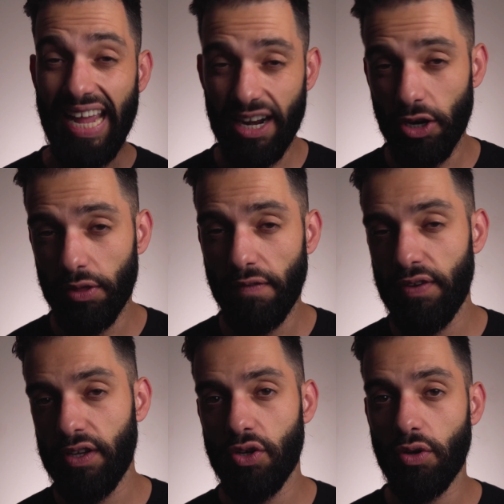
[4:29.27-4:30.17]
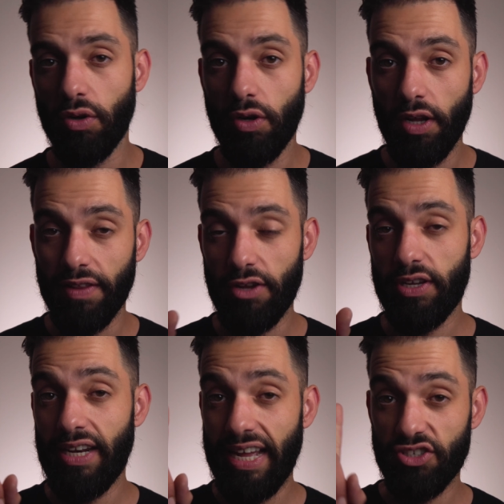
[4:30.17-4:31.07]
in another video that you
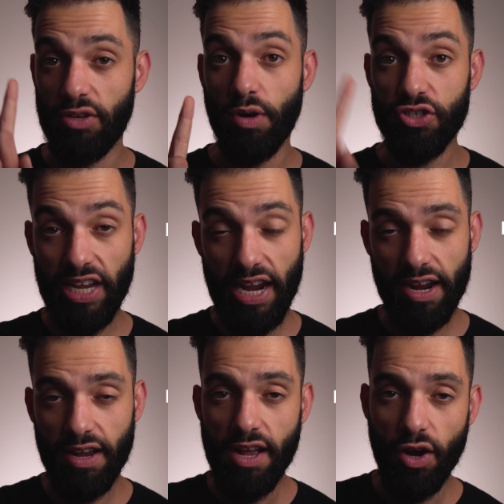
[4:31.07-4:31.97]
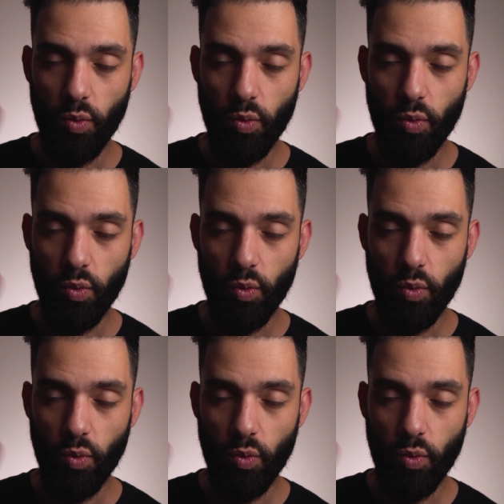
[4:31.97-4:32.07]
can actually watch here,